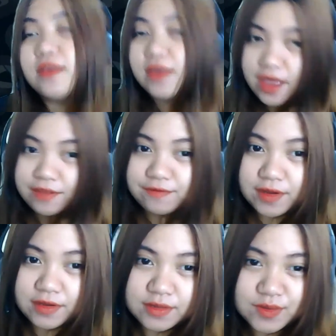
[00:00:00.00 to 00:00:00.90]

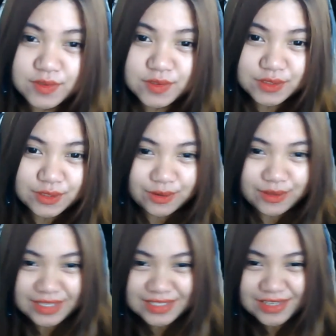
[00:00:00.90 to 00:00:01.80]
Canva. So
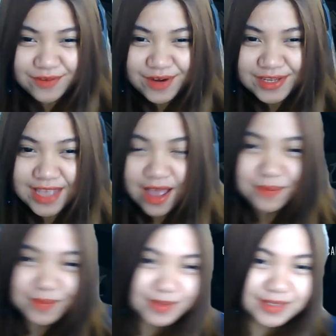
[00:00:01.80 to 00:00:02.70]
let's say, for
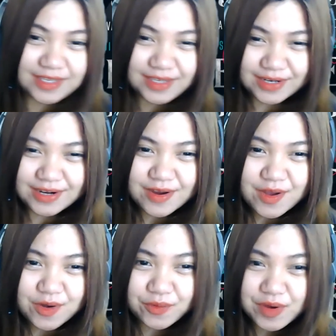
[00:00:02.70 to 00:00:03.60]
example, here
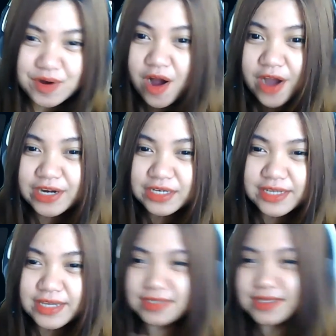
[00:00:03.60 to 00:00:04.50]
we're on our
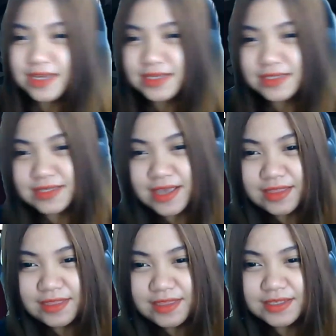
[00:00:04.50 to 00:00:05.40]
day 6,
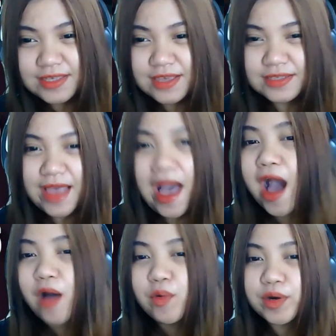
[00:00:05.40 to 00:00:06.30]
and this is
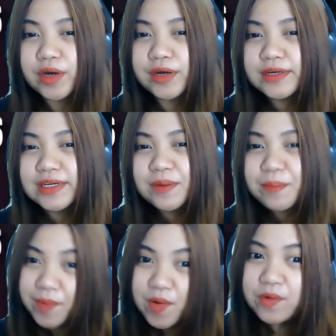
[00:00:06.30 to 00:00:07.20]
our
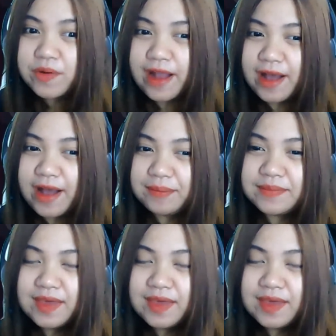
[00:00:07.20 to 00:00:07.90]
program,